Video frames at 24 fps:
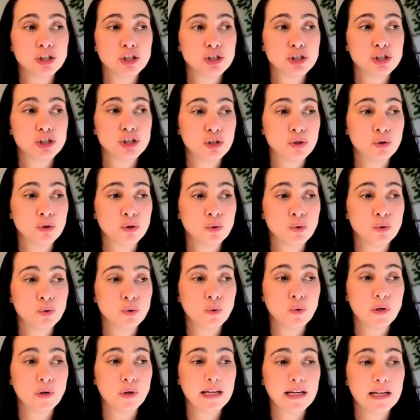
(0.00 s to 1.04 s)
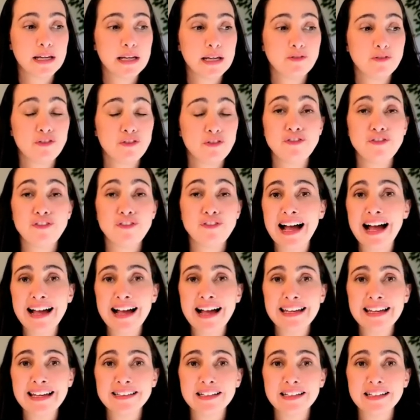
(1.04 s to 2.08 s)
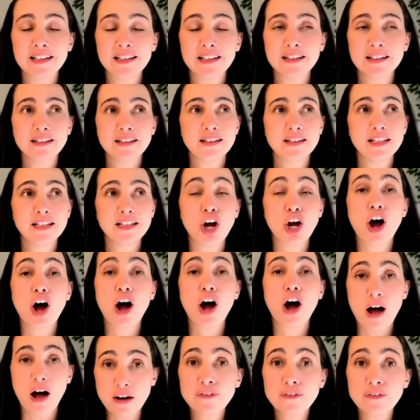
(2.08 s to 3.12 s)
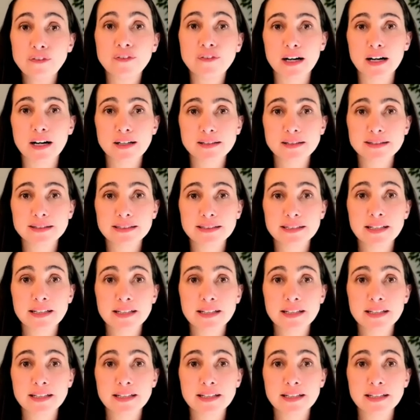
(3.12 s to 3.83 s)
to find the offers